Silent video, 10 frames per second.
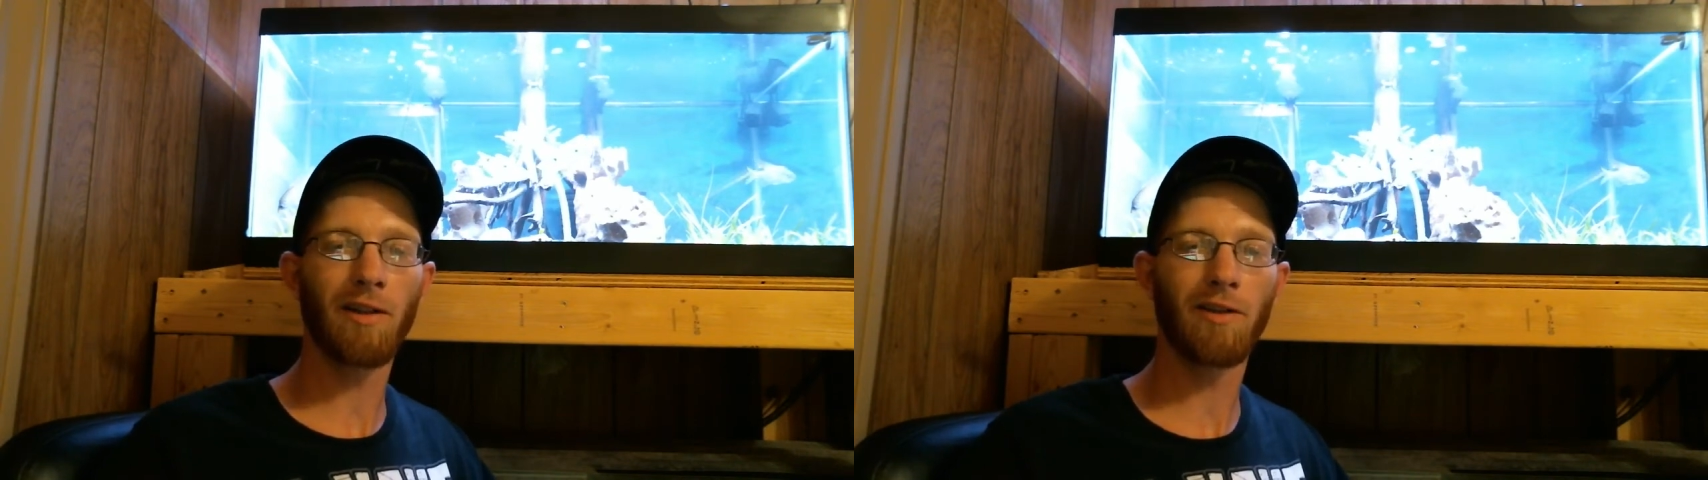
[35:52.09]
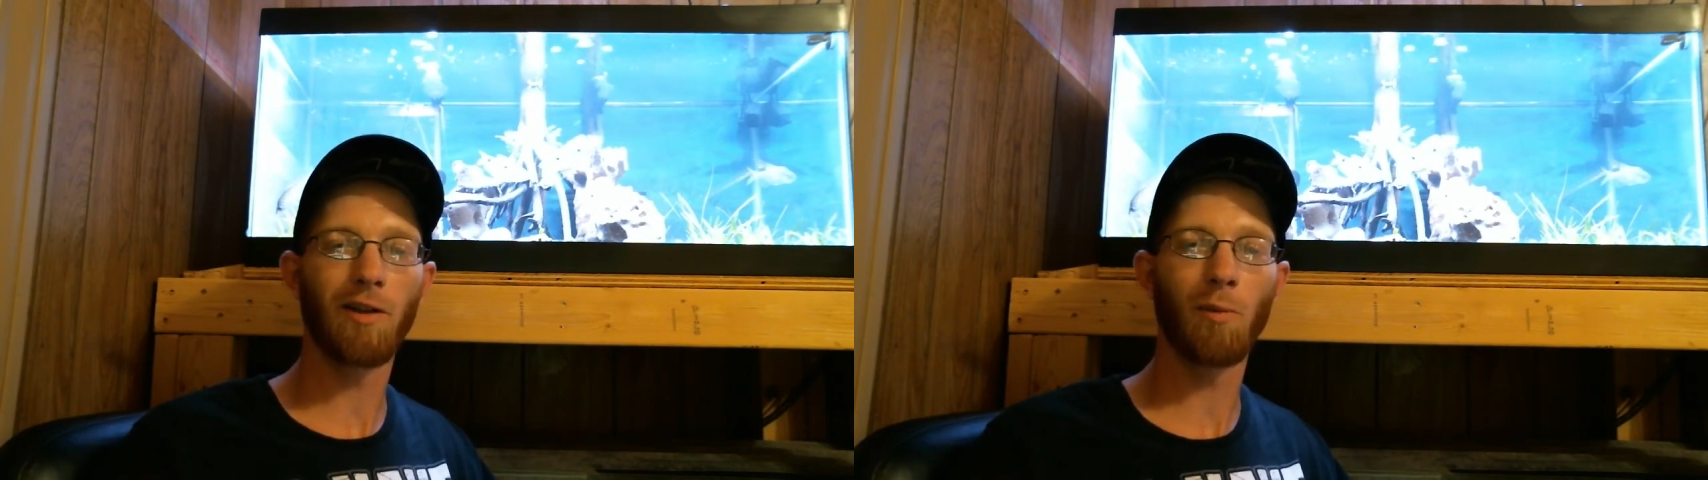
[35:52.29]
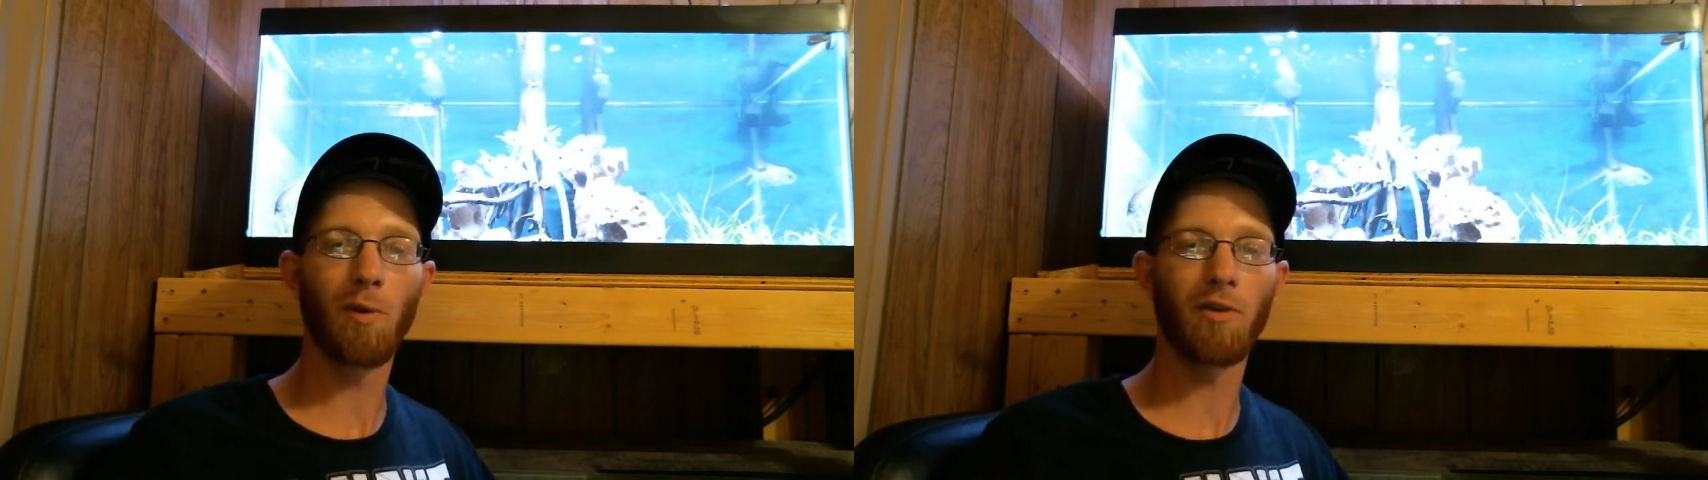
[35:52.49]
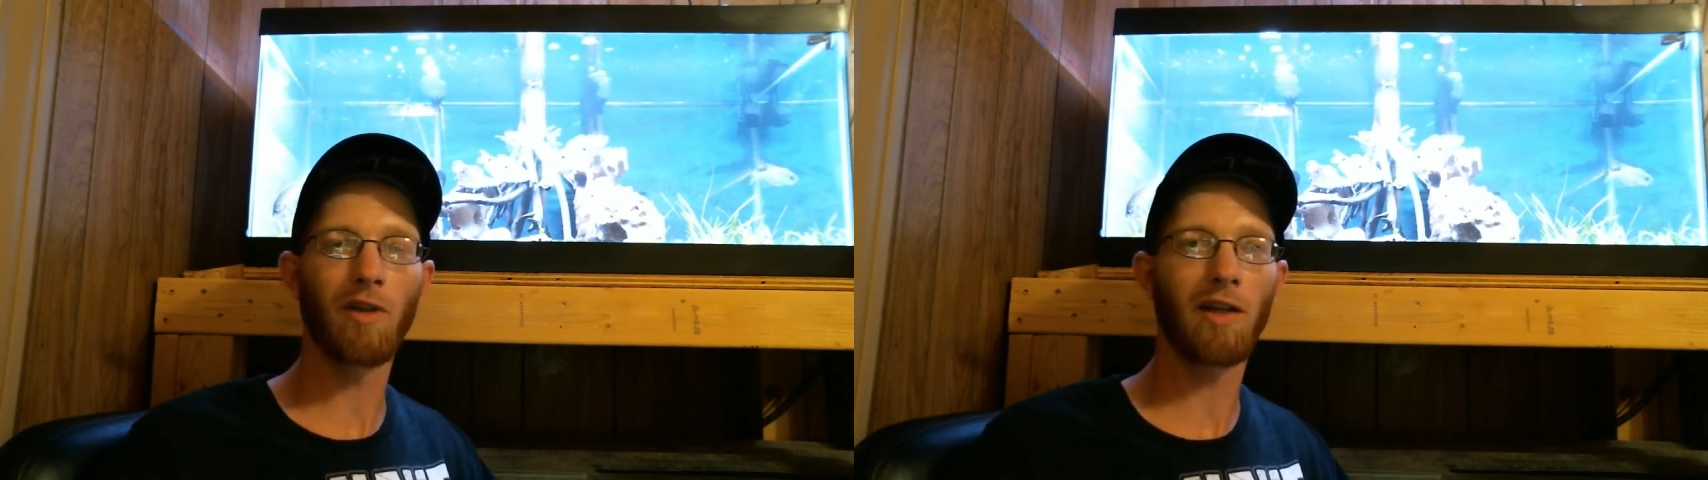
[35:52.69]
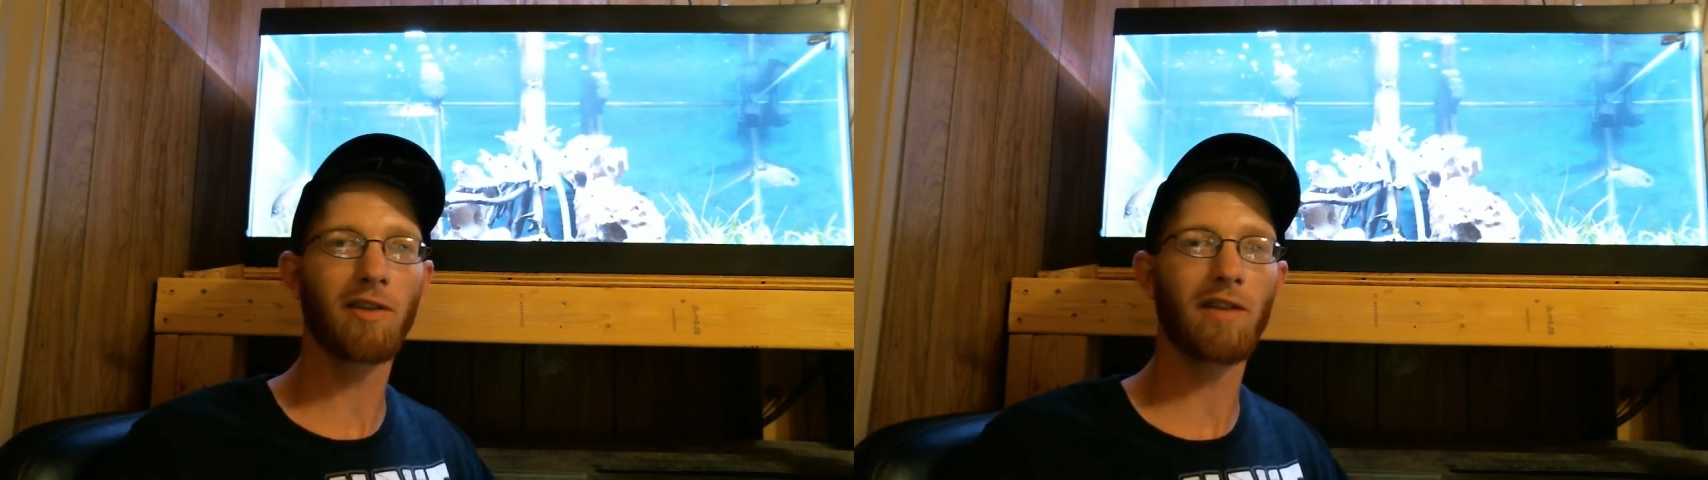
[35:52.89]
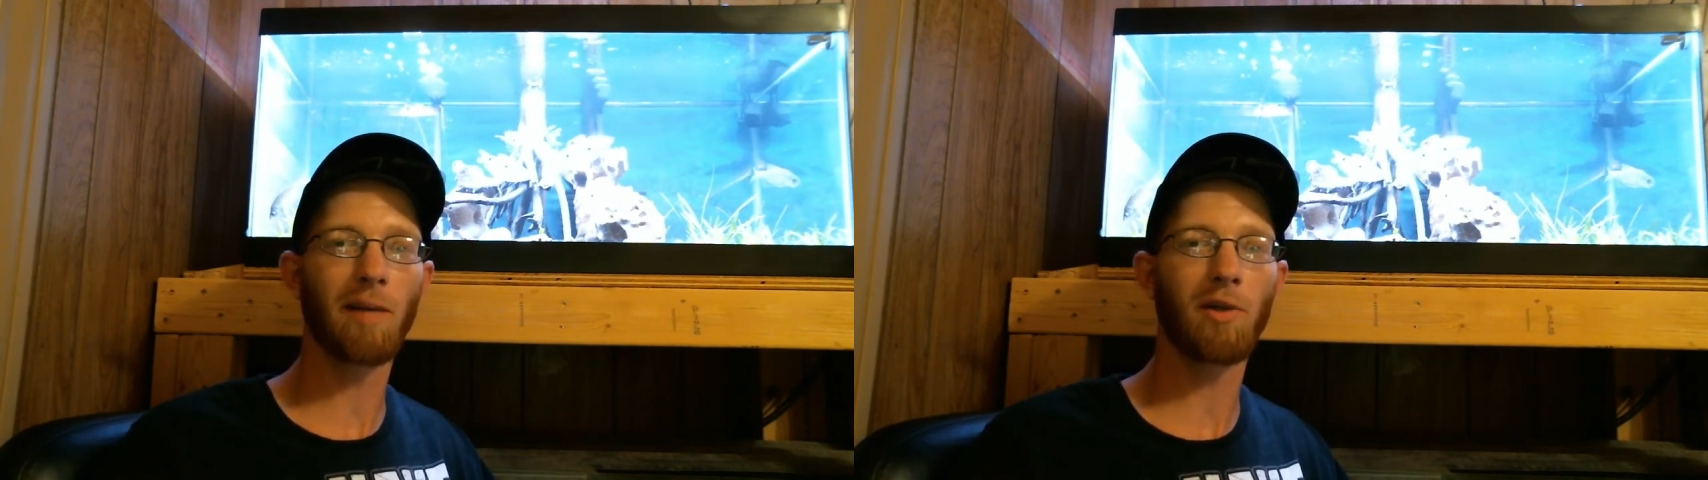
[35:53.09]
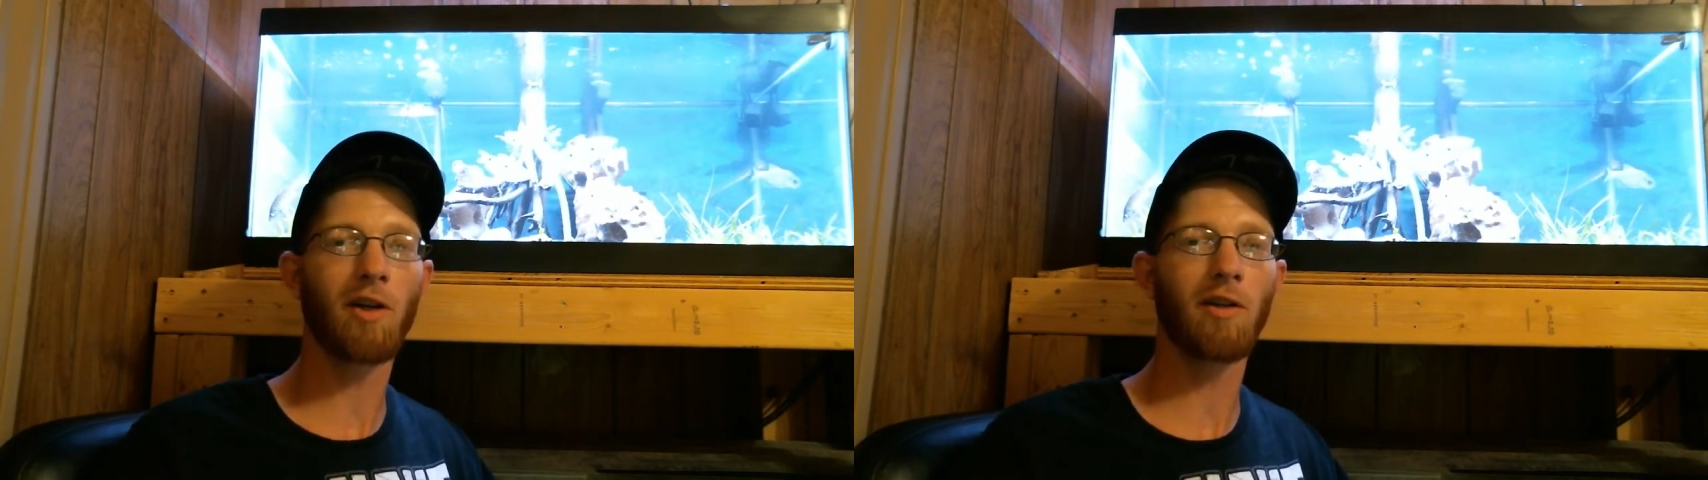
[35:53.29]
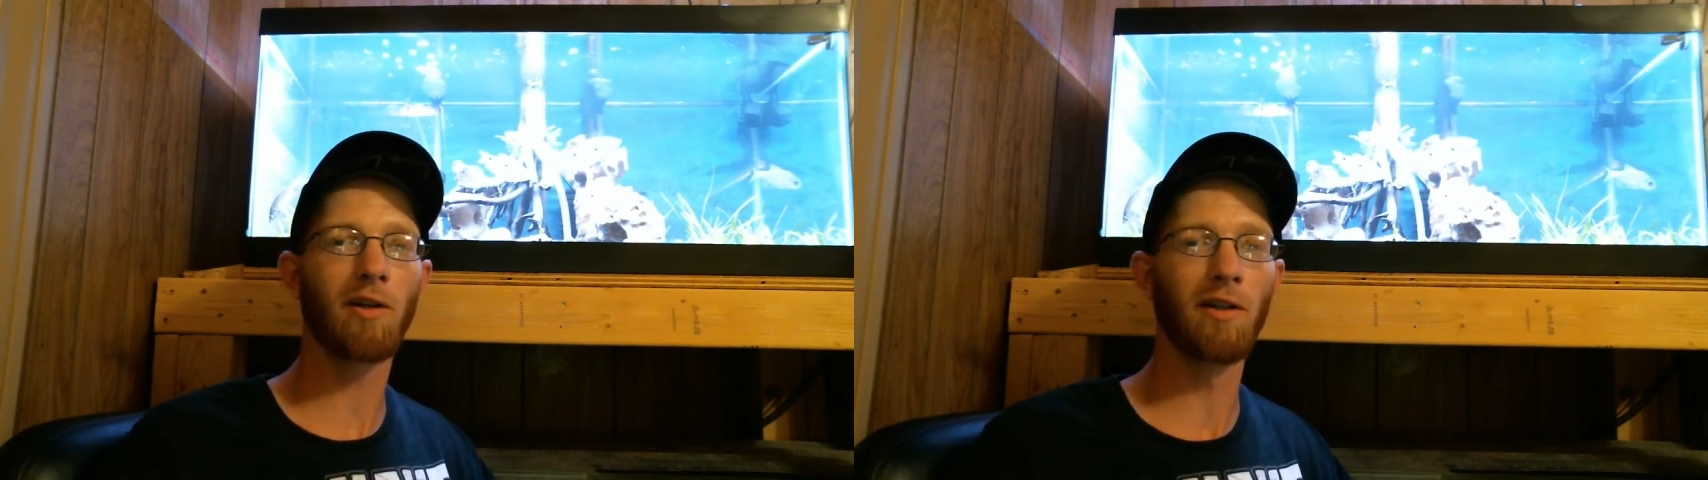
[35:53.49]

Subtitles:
almost got stepped on.